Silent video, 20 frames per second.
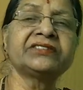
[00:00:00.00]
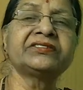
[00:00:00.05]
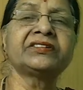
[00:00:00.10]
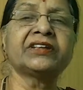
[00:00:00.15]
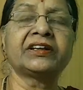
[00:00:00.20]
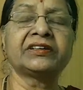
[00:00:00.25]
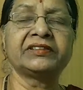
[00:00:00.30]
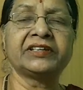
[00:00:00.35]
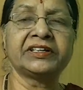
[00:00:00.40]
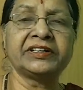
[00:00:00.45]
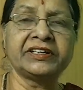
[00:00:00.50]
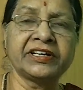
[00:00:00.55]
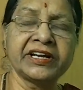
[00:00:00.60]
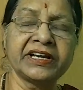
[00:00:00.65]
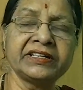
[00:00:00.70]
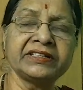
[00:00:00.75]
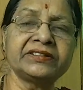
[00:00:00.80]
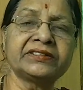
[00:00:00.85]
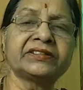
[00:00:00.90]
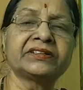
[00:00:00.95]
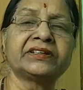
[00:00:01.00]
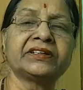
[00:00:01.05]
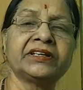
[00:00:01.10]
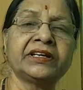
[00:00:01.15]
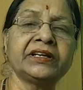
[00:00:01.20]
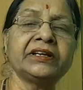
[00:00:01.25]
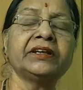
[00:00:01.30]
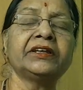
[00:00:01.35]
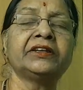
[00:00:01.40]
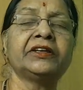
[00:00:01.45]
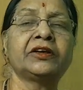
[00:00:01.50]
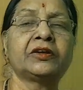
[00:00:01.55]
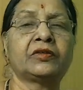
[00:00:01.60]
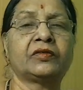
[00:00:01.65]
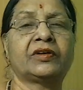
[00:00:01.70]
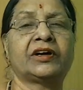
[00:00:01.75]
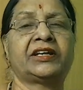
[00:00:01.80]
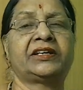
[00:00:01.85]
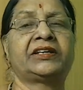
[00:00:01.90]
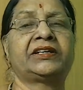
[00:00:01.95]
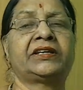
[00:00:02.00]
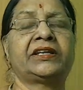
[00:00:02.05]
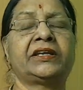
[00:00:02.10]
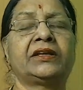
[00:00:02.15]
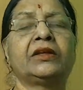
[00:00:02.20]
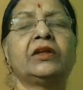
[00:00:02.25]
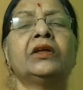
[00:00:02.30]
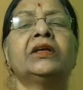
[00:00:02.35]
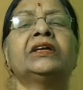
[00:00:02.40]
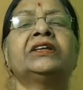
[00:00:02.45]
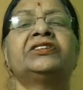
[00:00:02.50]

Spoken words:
are the trends in equality.